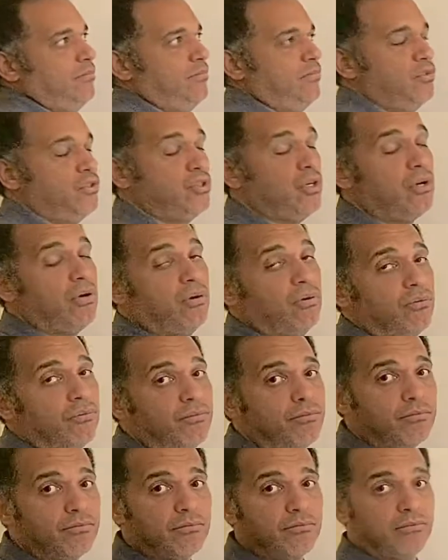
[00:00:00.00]
So,
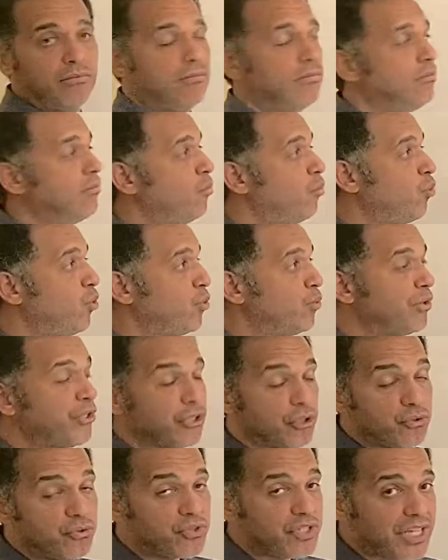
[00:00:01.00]
when we
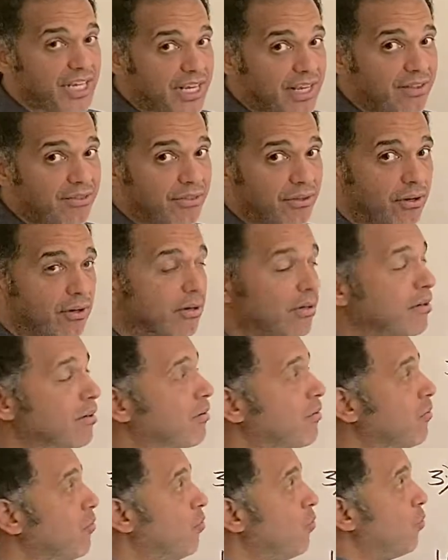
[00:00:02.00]
use either,
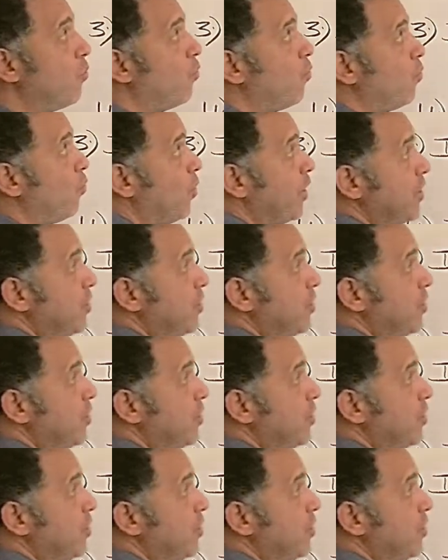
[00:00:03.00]
we